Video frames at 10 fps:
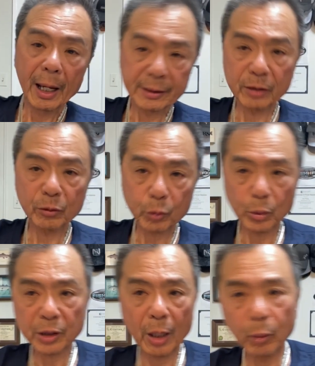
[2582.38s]
then of
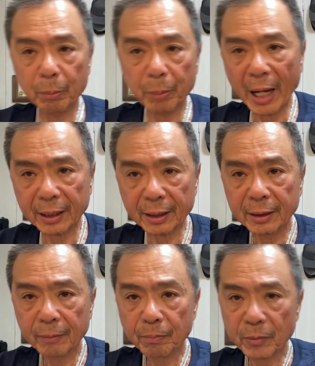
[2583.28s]
course I went back.
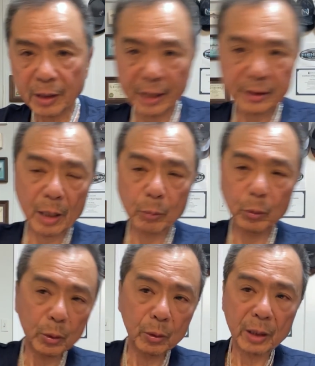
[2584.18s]
The next
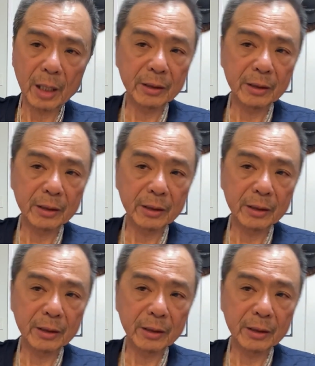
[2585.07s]
time we were going